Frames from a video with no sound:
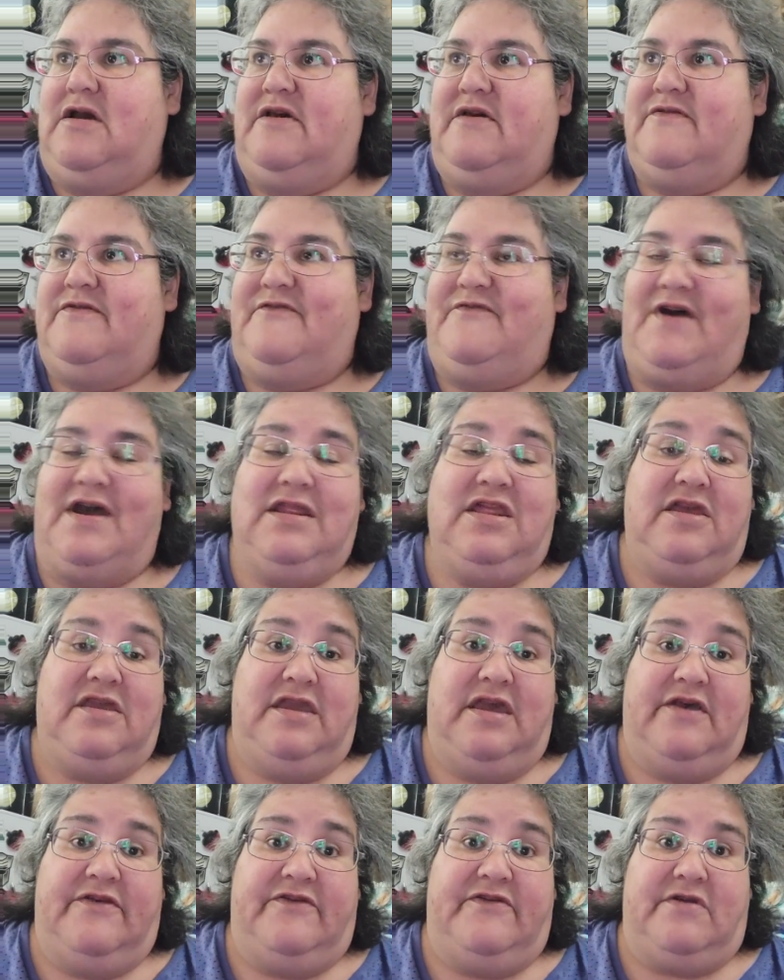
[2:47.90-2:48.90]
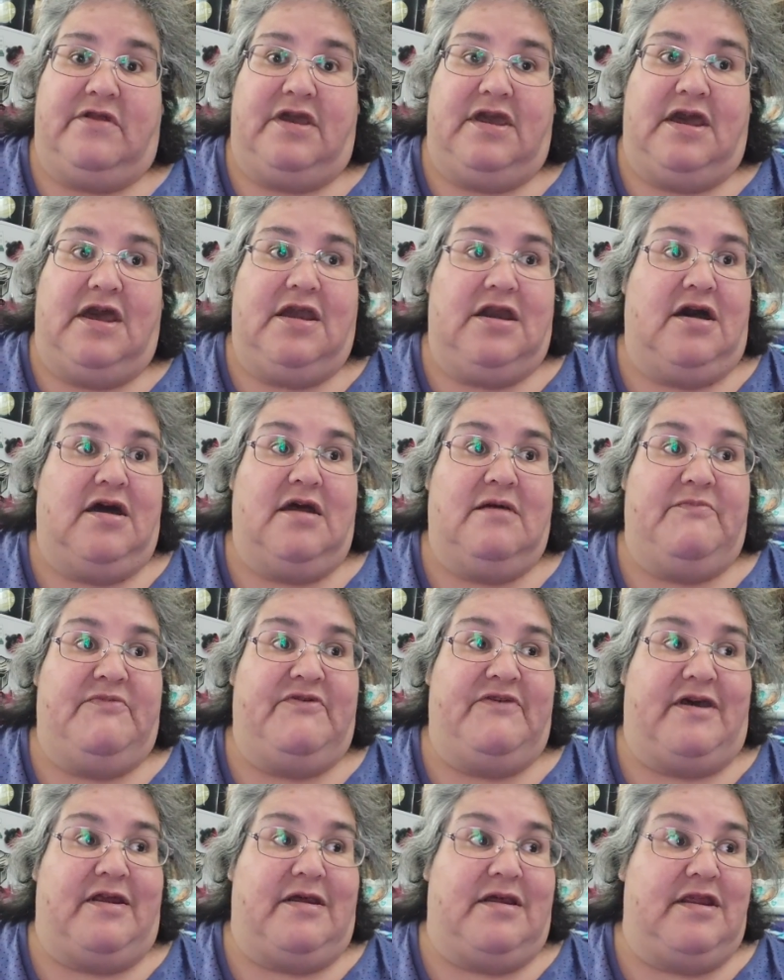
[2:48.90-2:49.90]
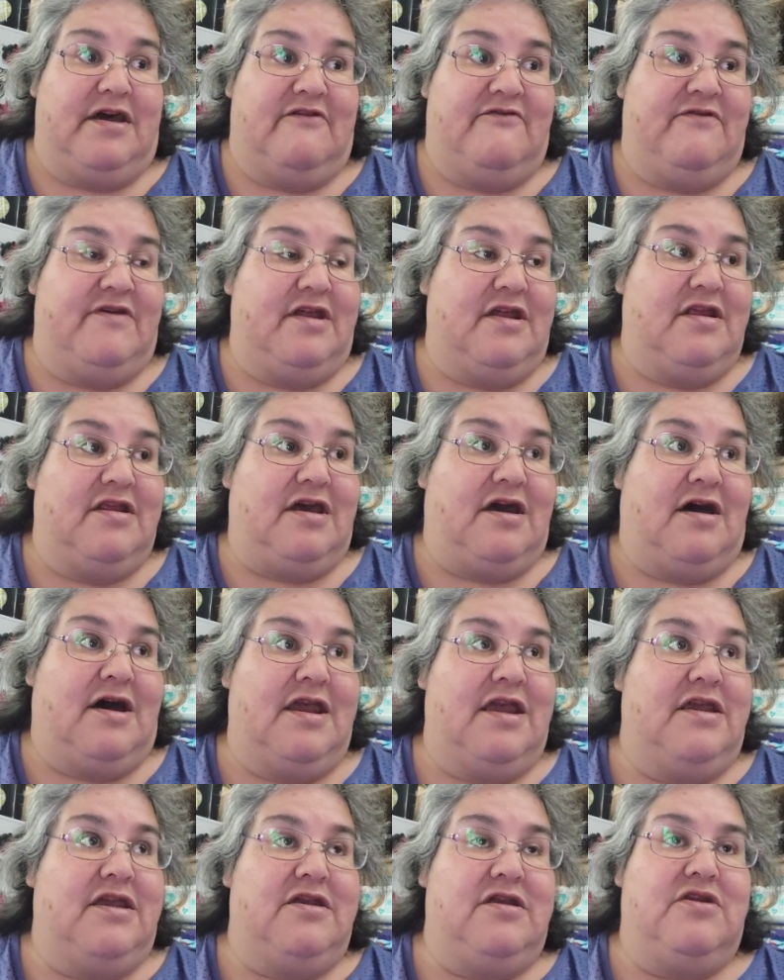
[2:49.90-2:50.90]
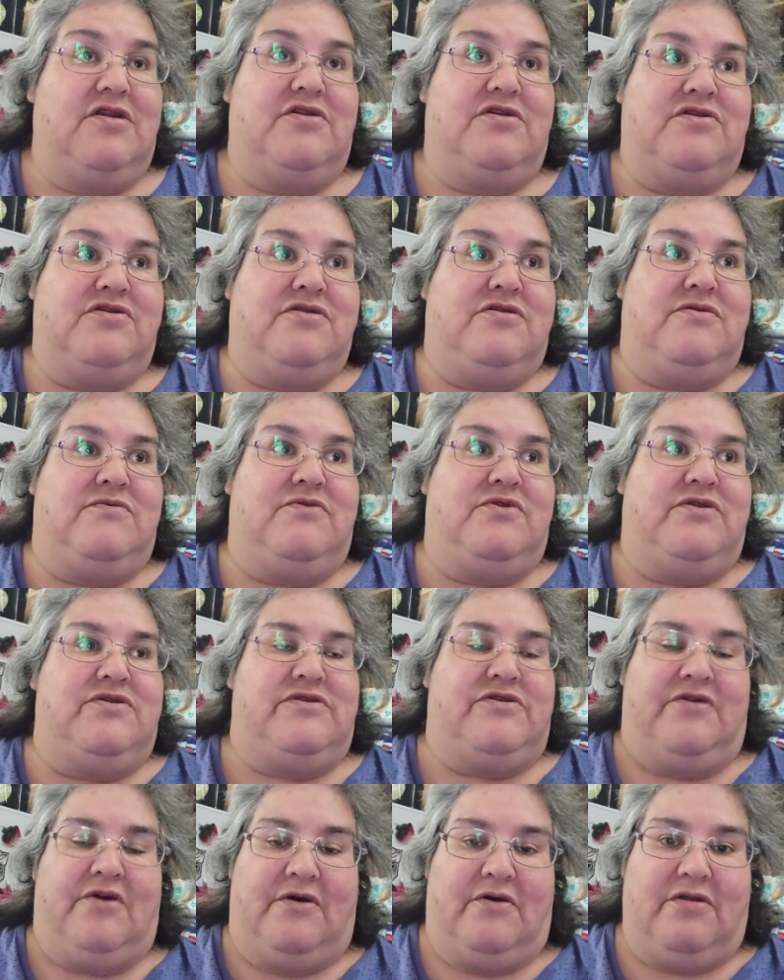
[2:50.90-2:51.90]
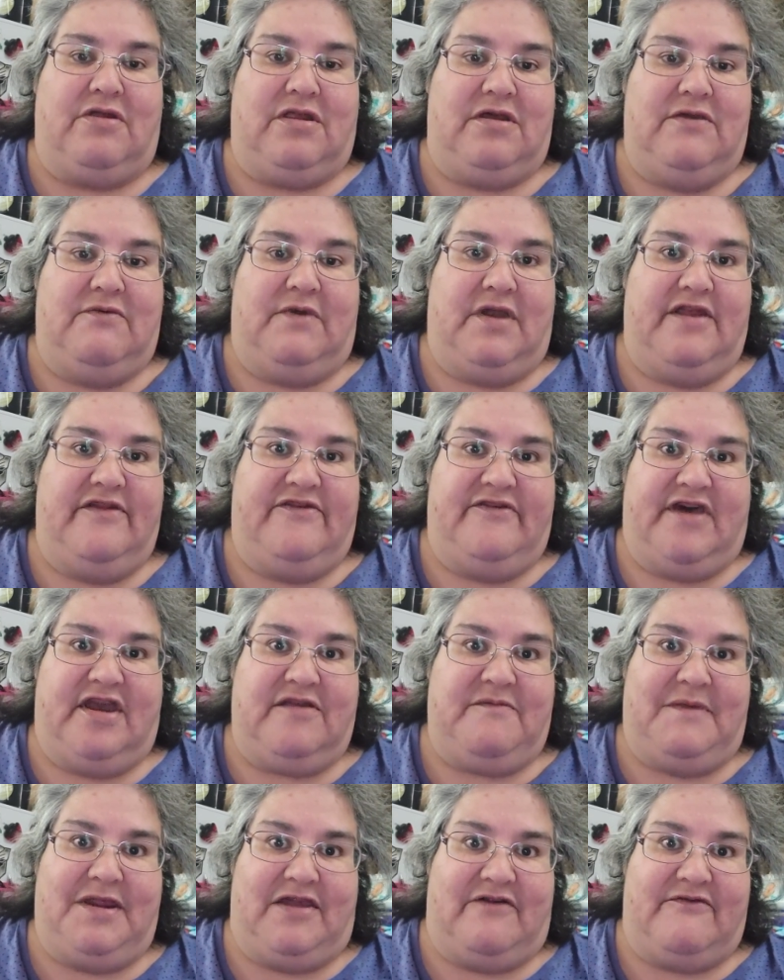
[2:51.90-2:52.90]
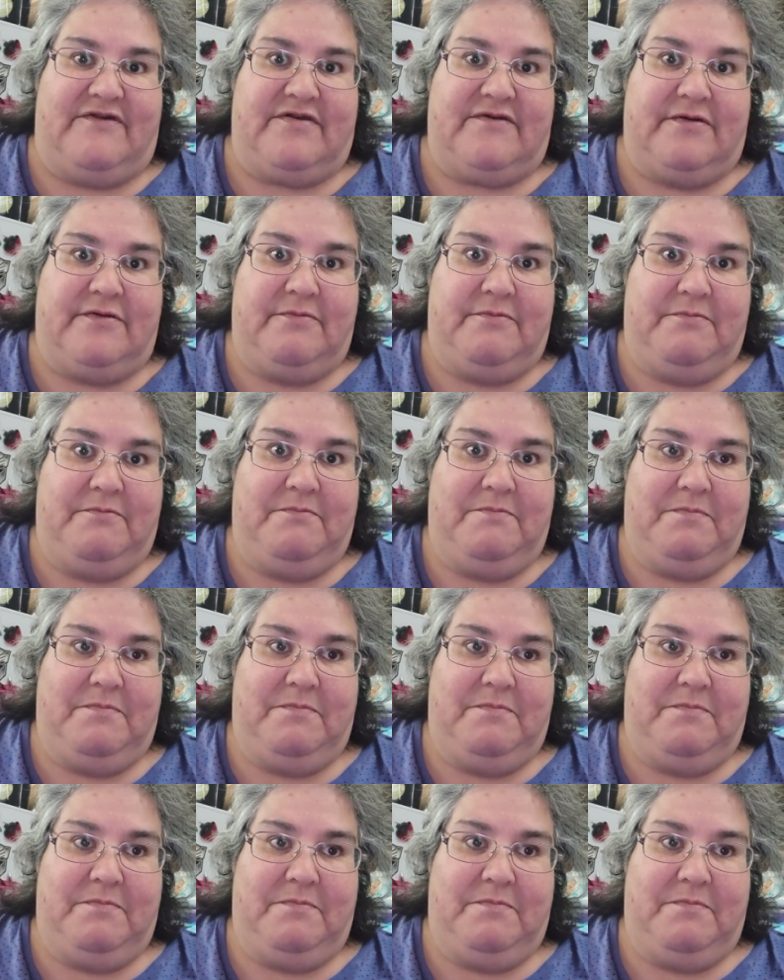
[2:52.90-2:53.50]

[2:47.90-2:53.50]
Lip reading: so finally yesterday I got upset enough that I totally ransacked my living room,